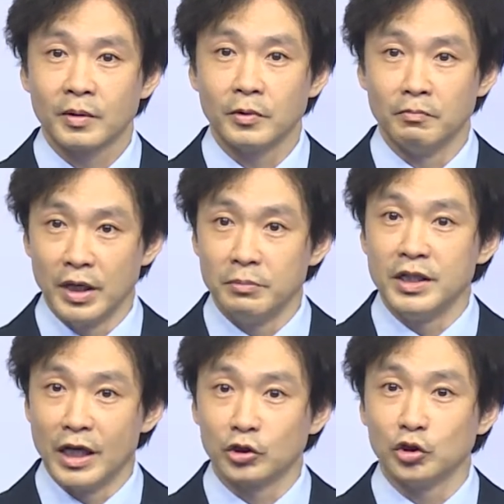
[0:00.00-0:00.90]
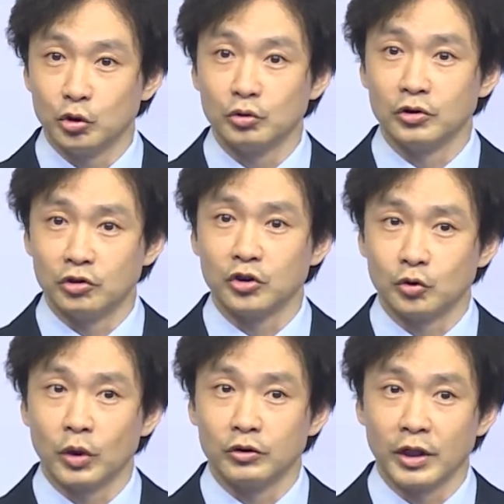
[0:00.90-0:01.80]
But maybe younger children just
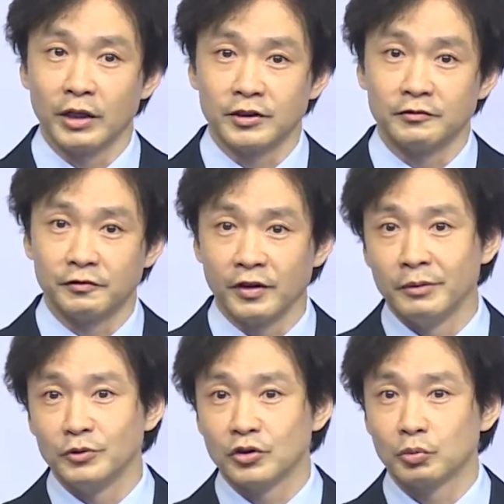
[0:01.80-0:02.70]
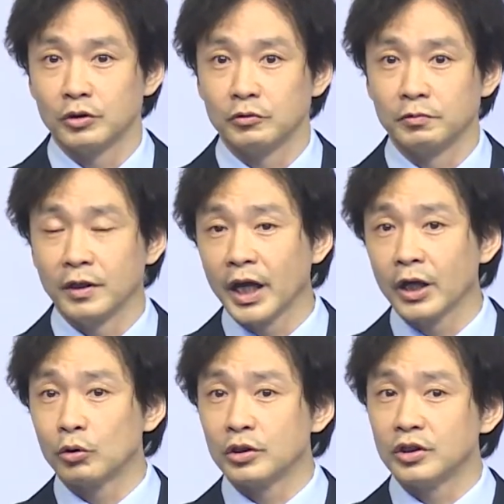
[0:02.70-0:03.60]
want to have some fun, just want to play,
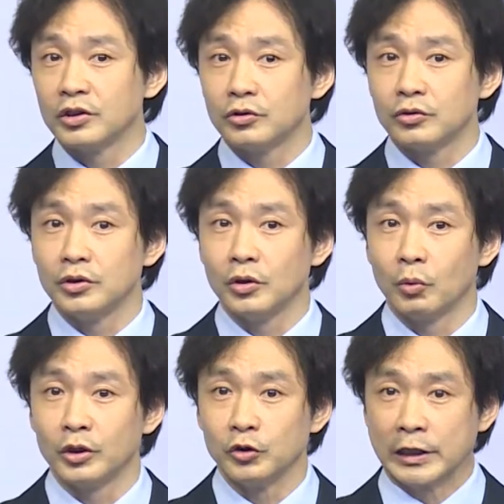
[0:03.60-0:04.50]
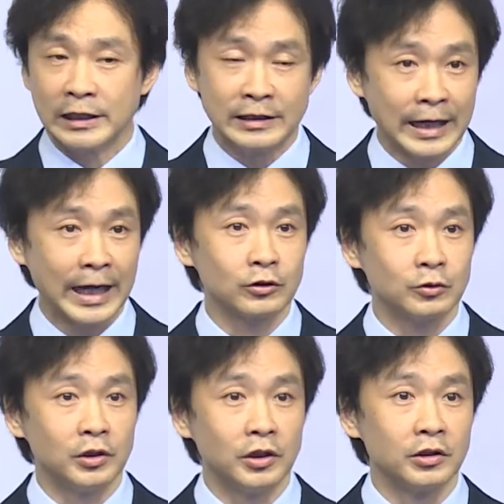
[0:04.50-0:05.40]
or just want to connect
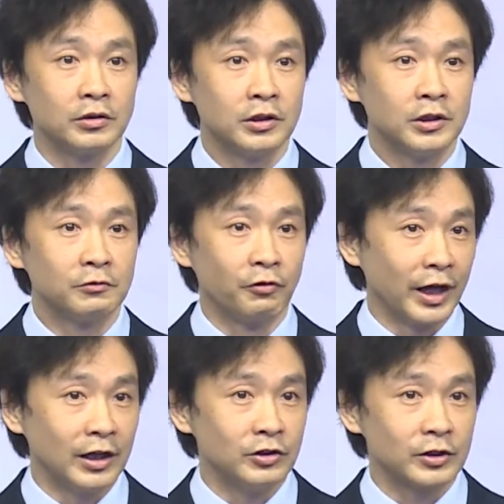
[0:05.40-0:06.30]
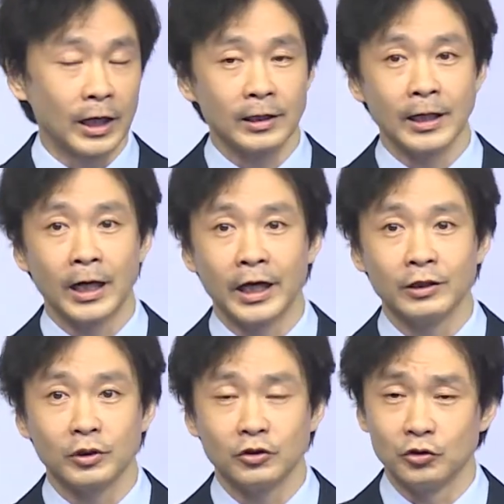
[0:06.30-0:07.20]
to their friends
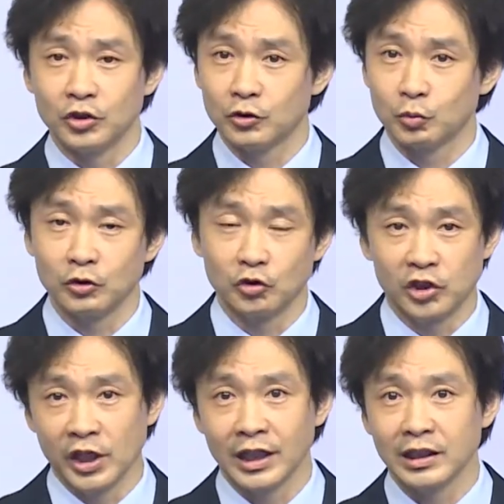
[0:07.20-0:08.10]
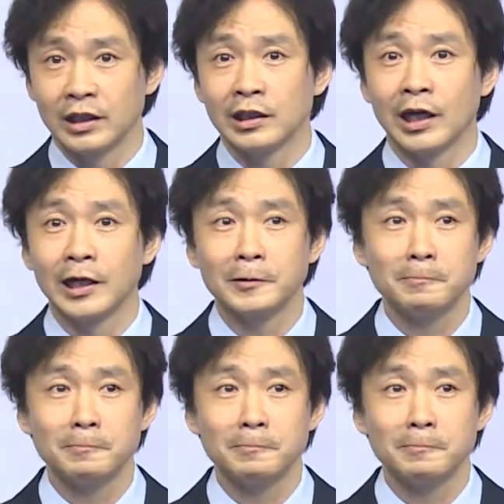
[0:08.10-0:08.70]
online, just want to chat online.